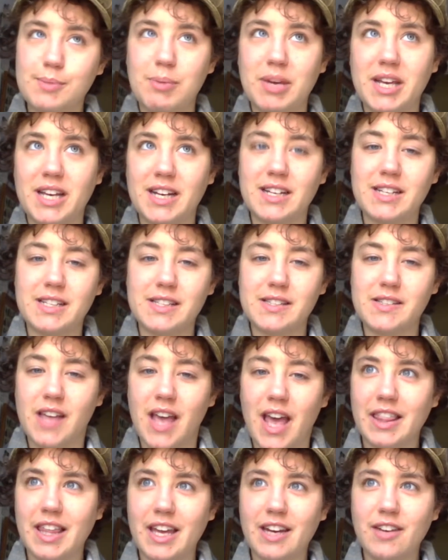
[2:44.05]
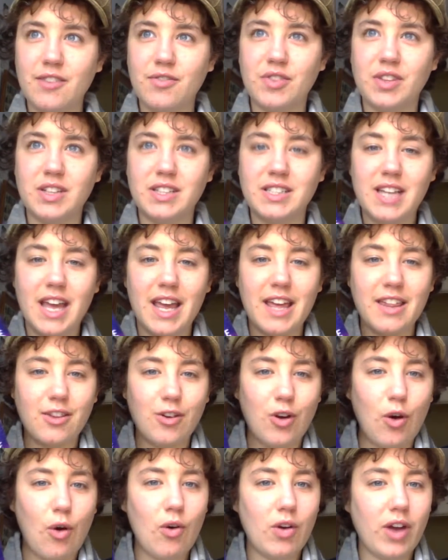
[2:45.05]
because at the end of the day
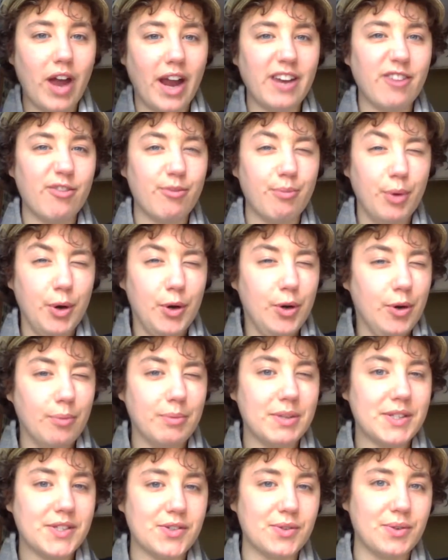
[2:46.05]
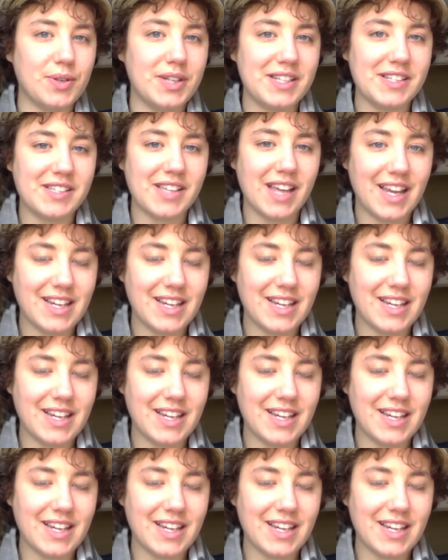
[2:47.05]
they're all kind of murder mysteries,